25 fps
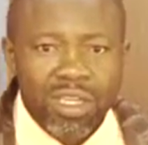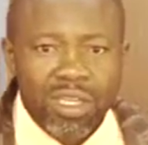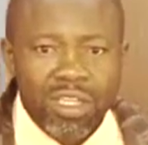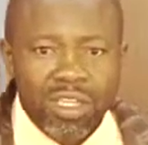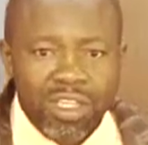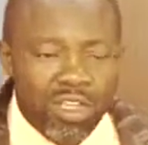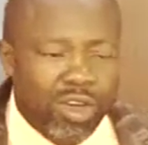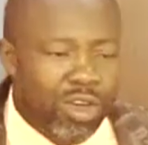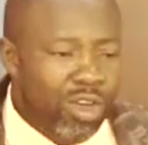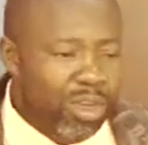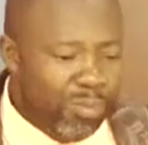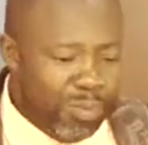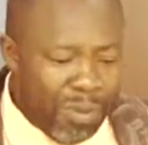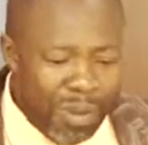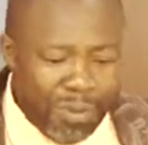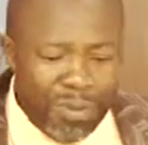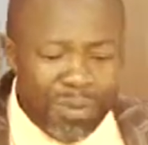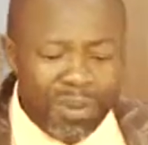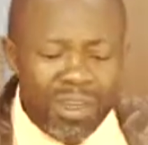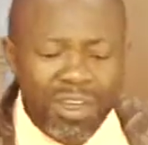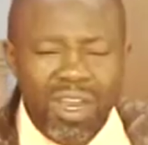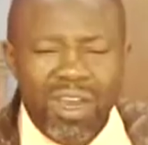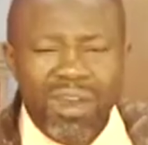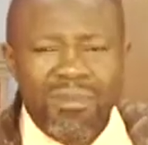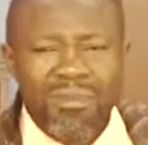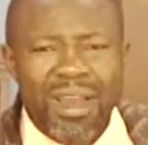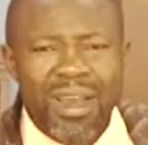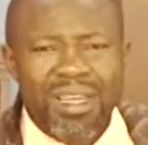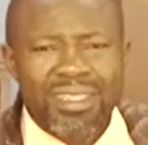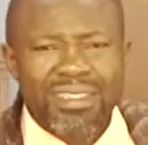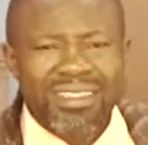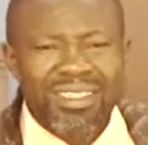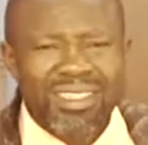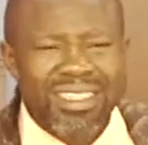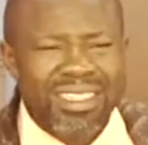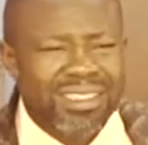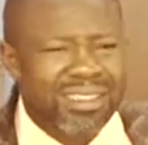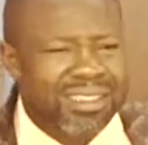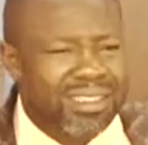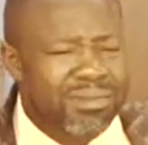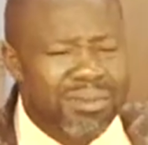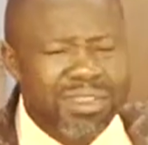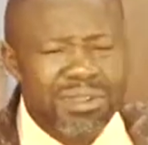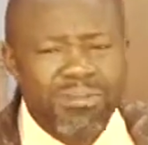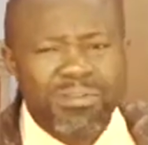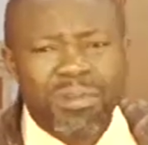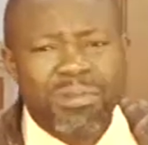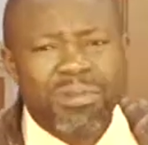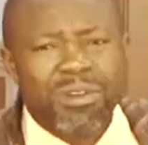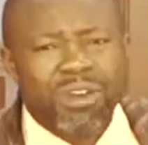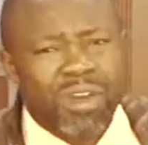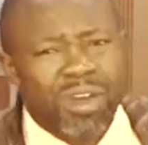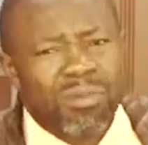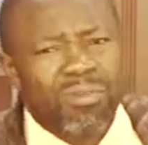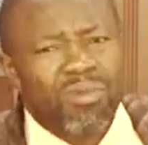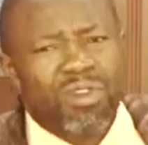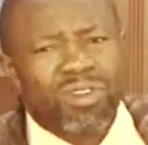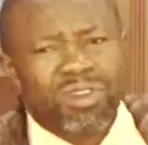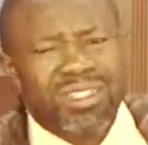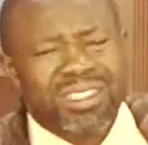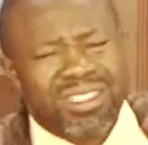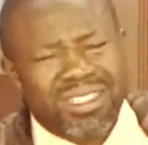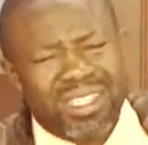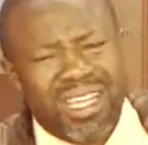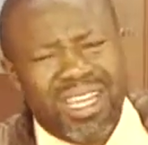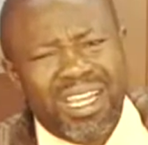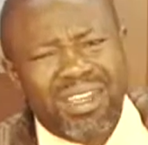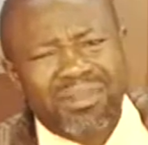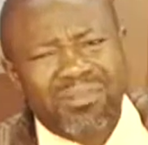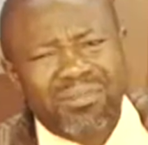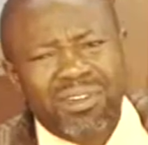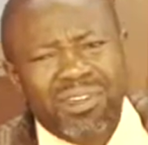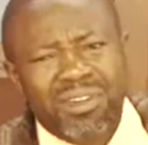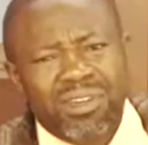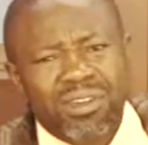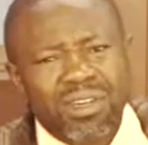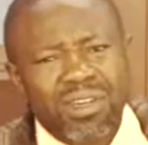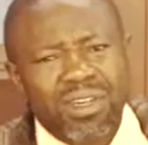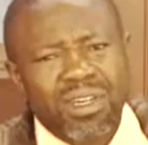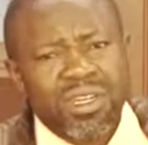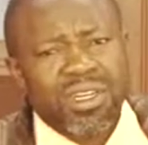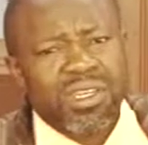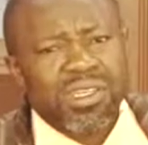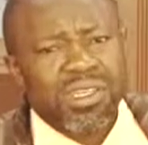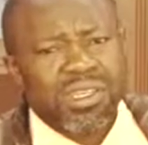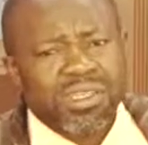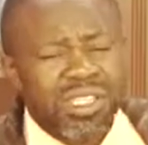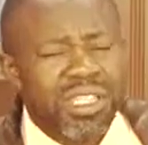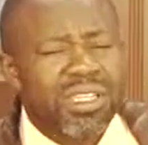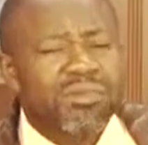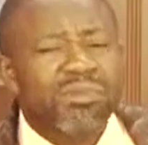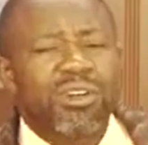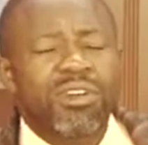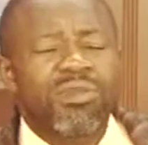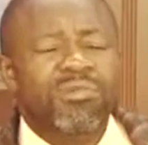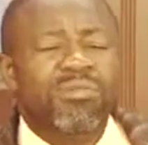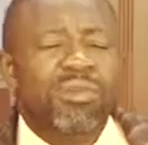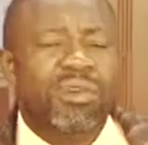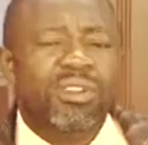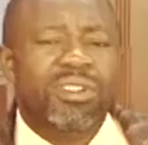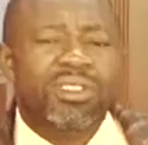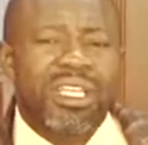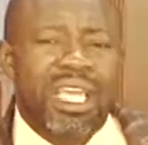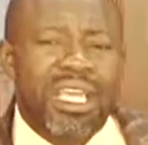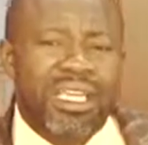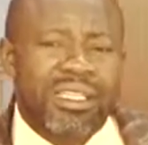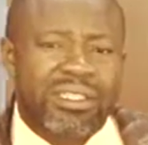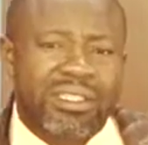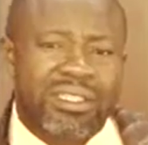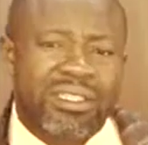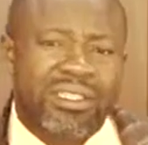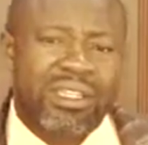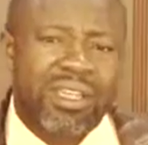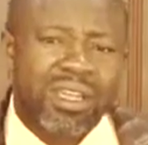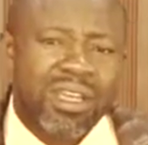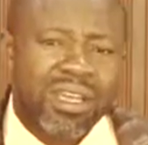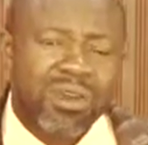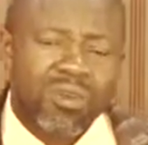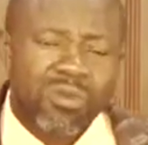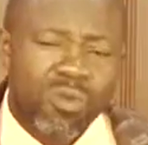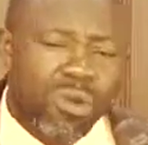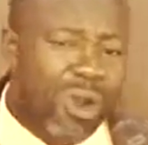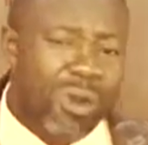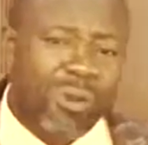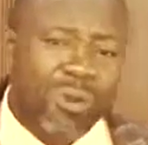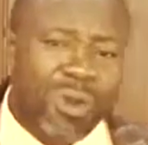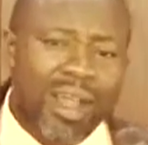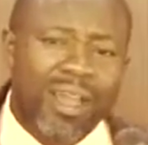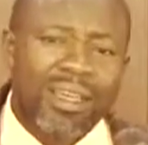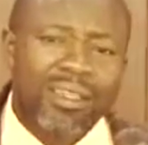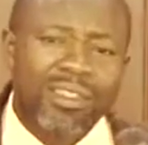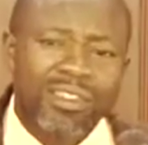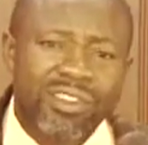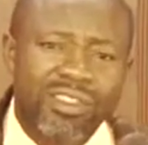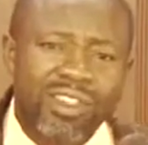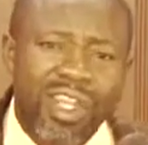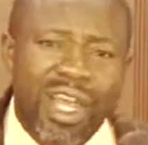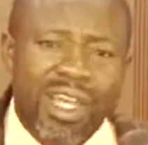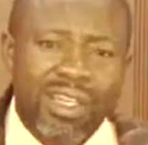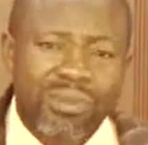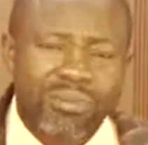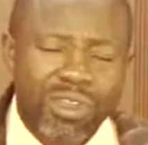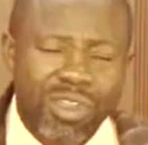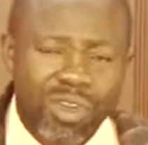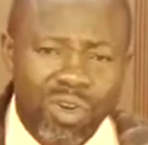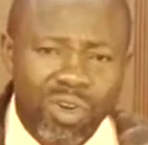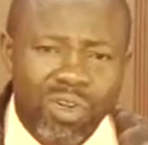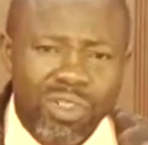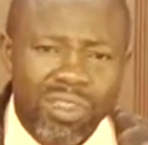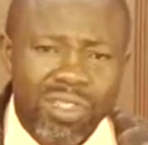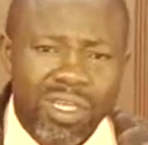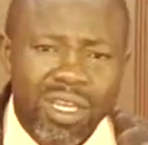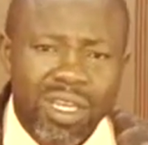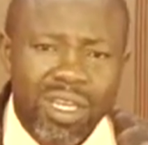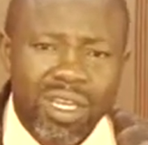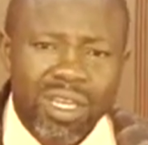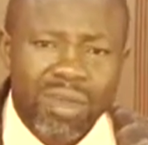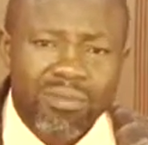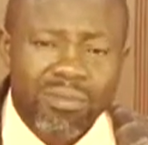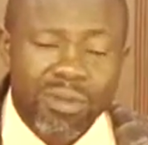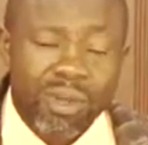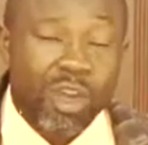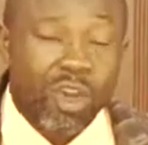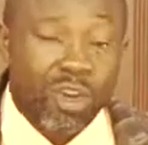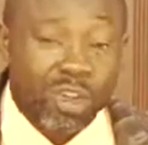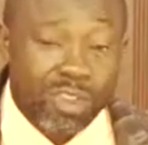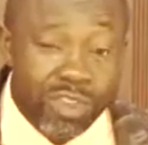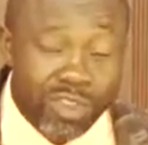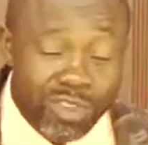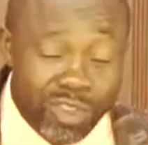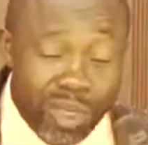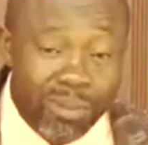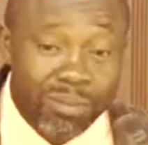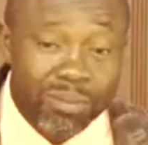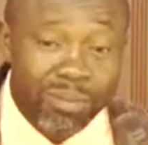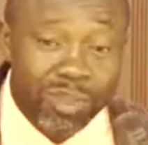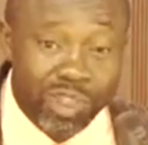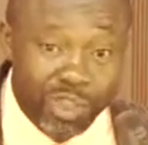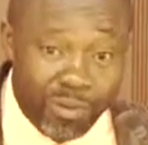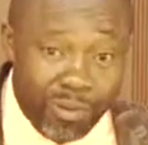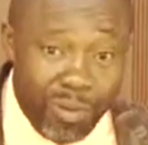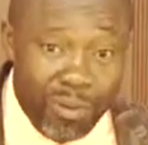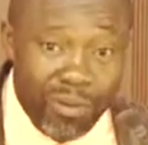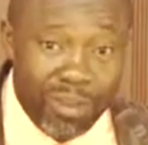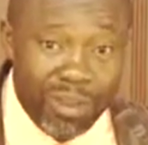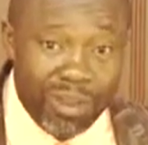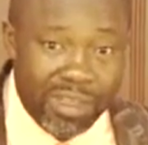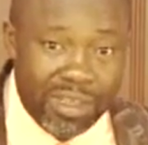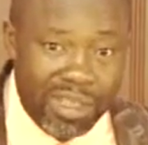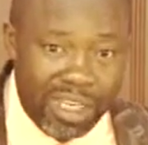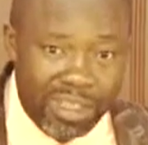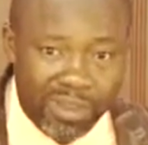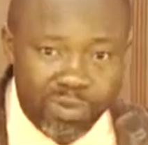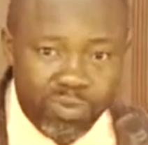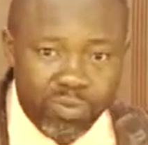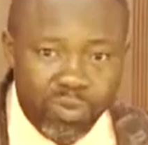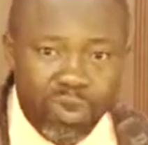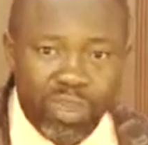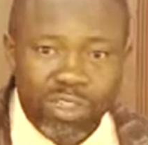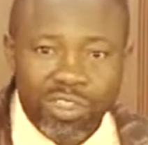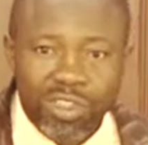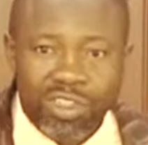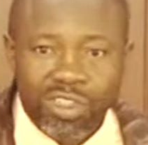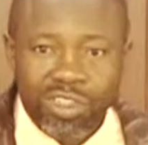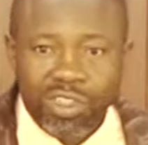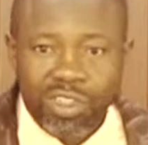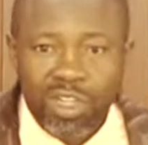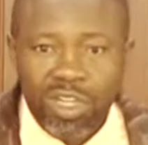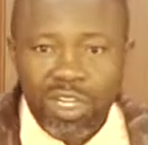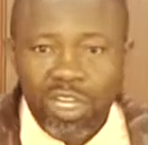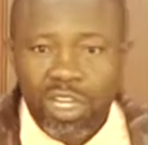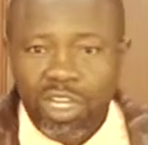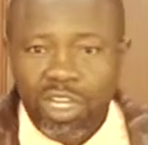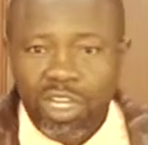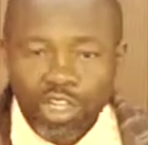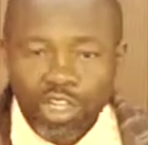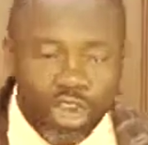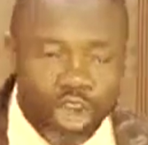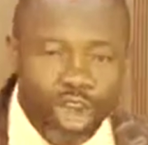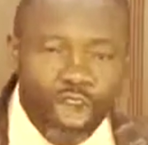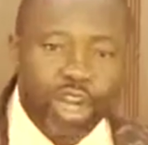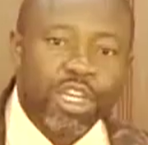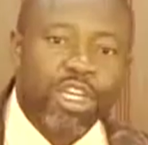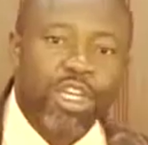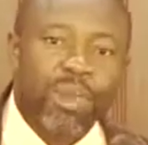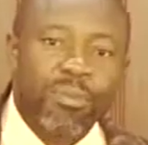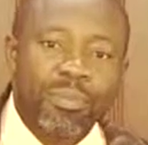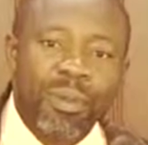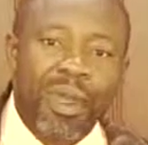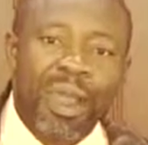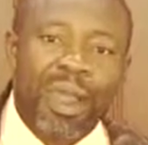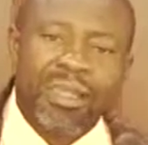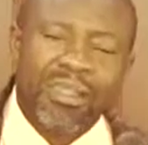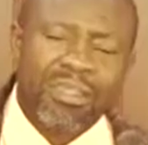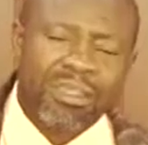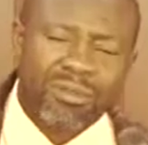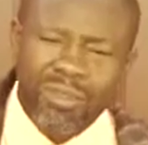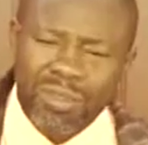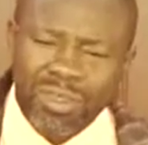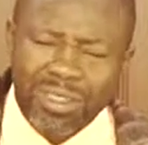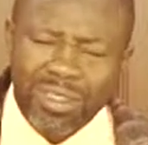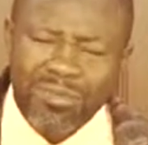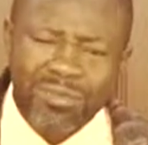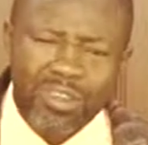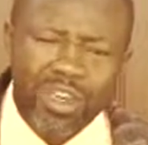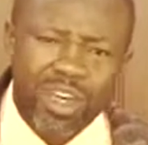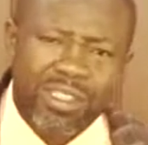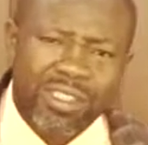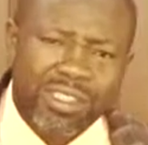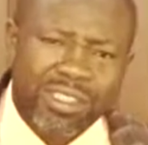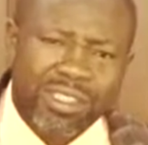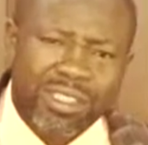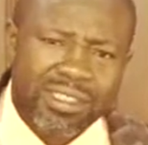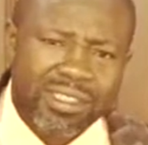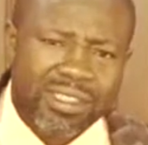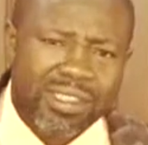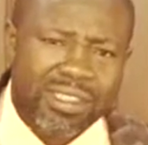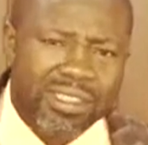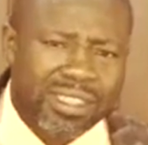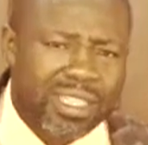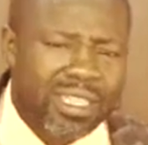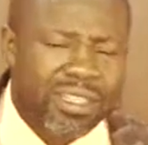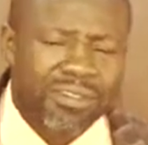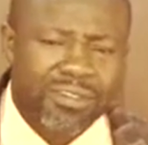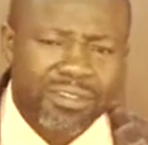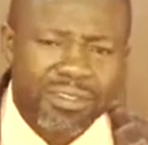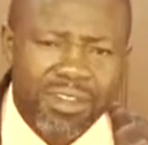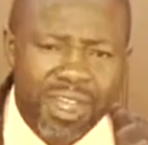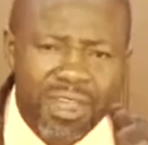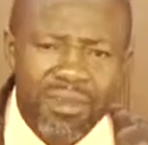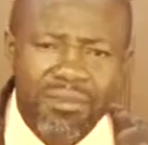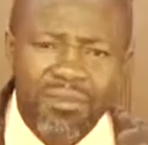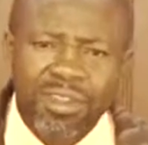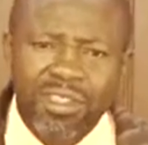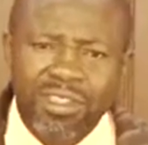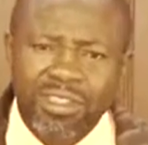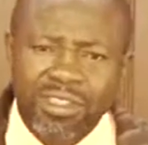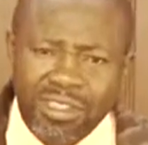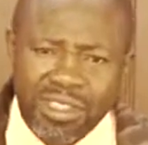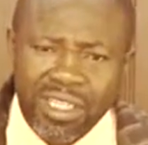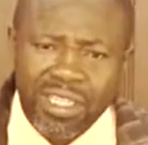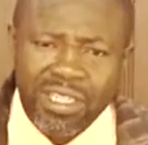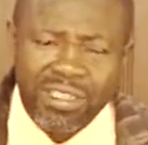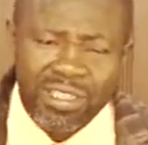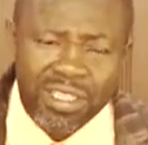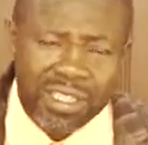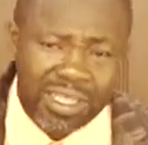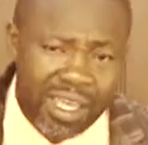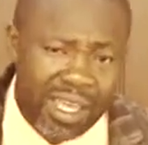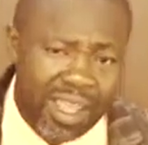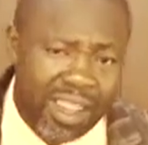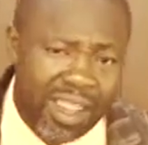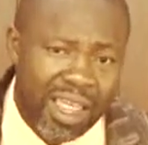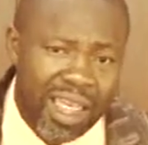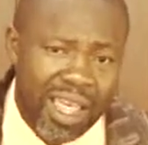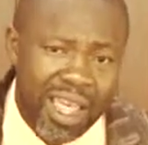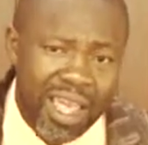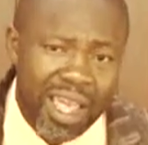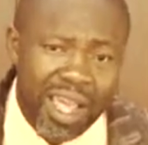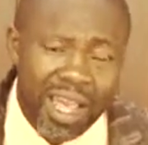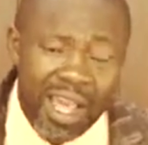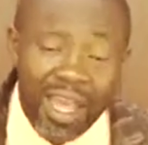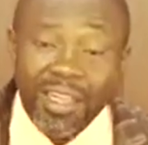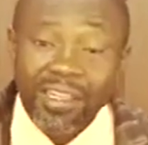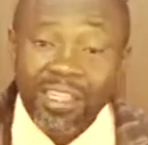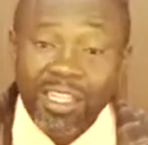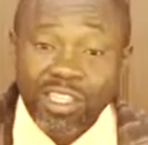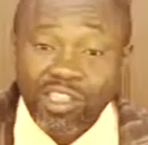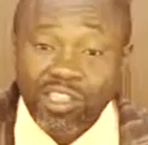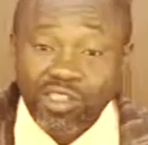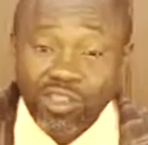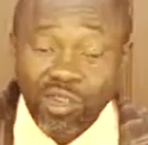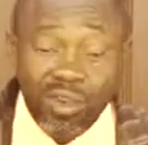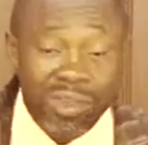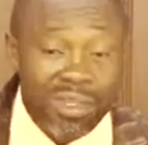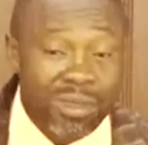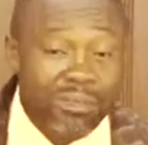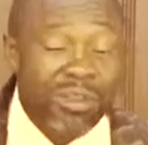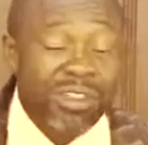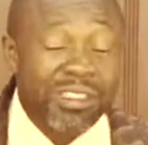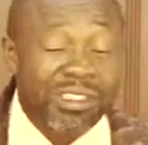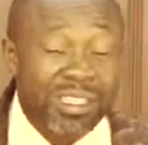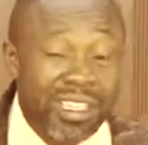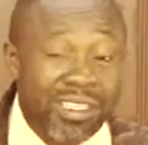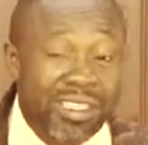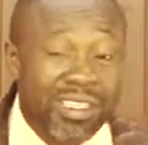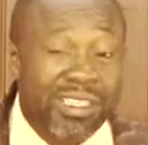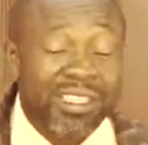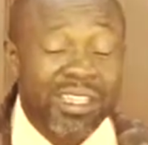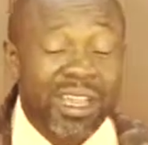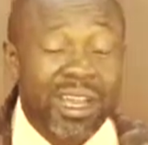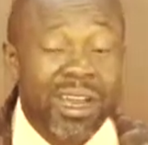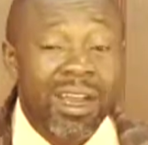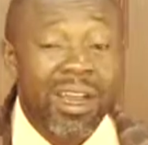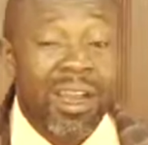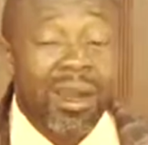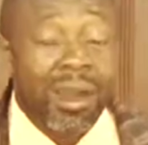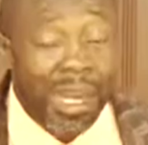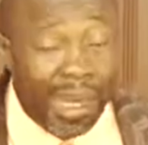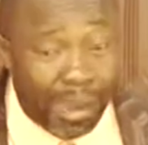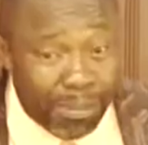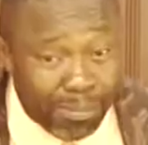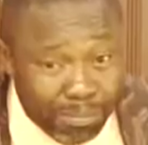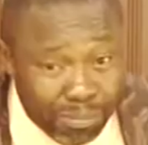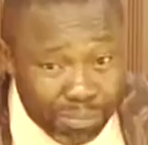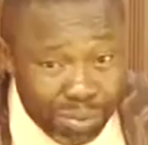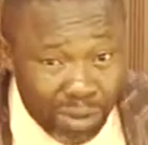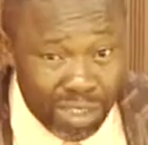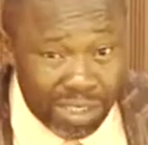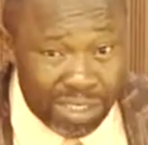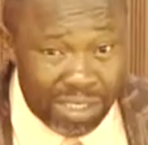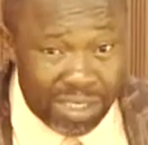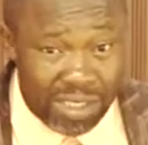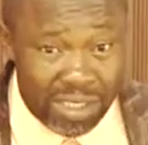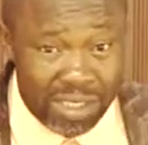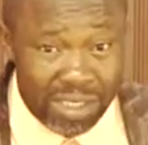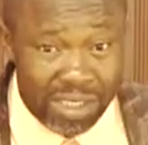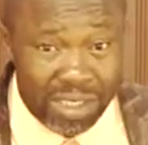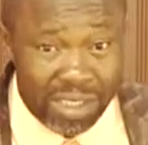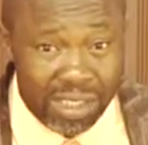You know, people come people come all the time, you're demon possessed. Why is that? Because some spirit does want to occupy. The word of God says the thief came to steal, to kill, and destroy. It means that he's a bully.